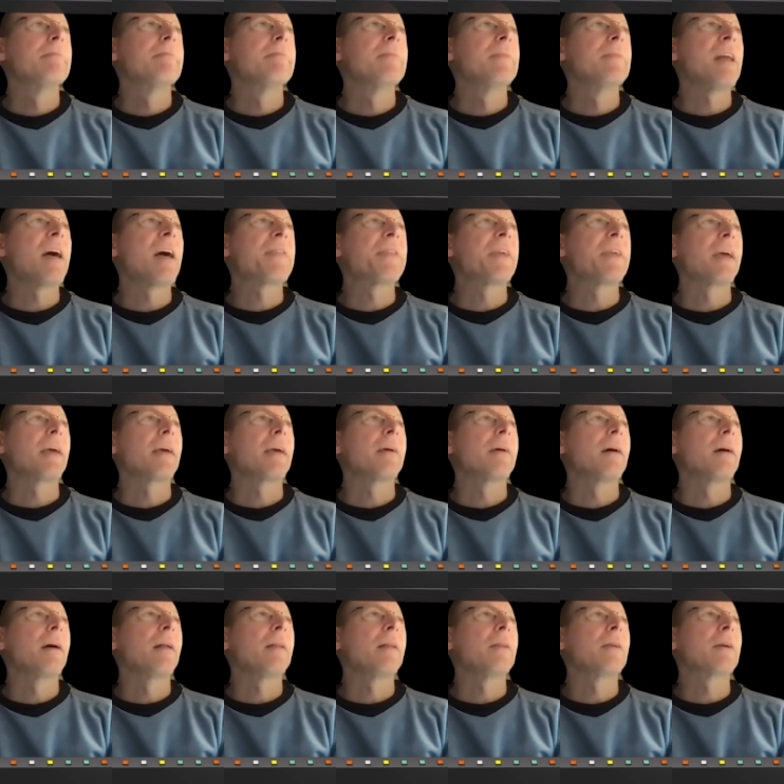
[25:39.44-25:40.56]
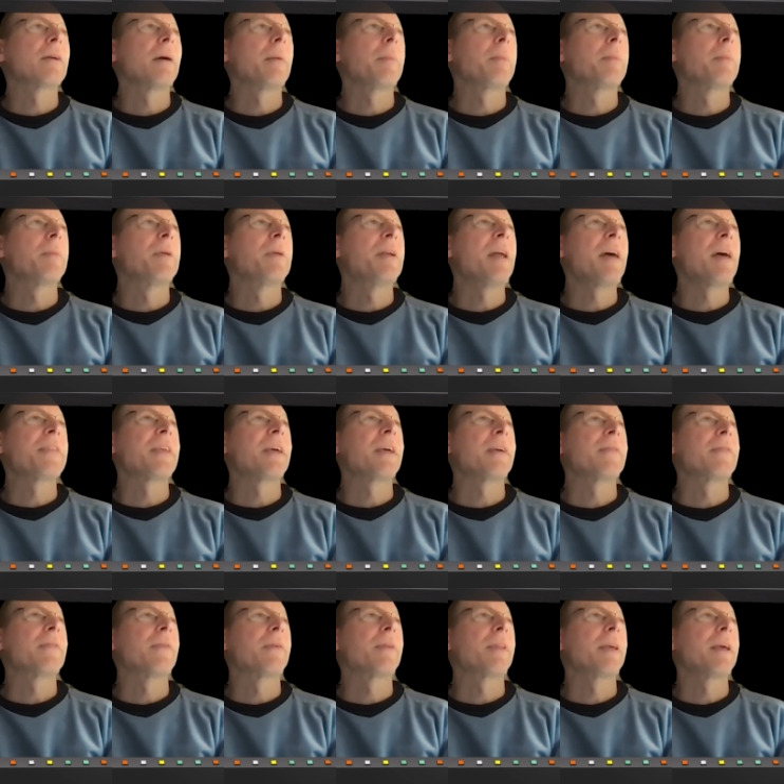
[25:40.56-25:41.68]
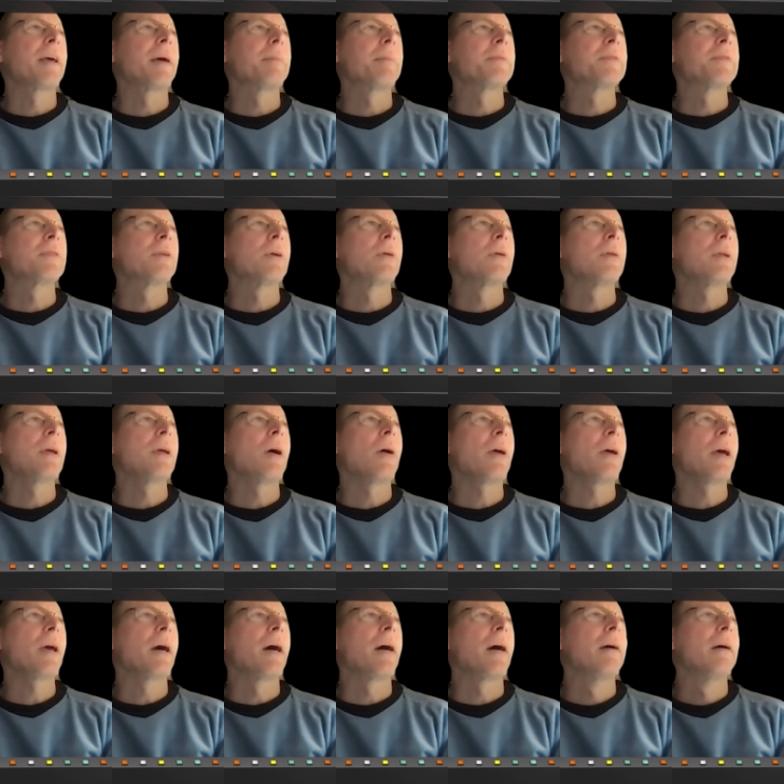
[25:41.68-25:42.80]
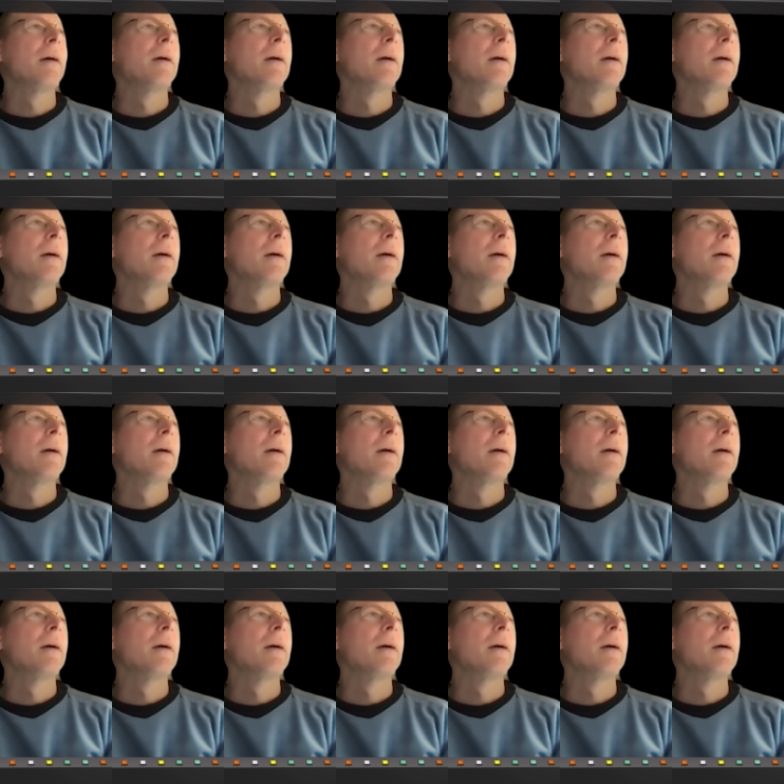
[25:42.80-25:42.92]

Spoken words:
Nothing. I'll look up nothing for the episode. Oh, yeah.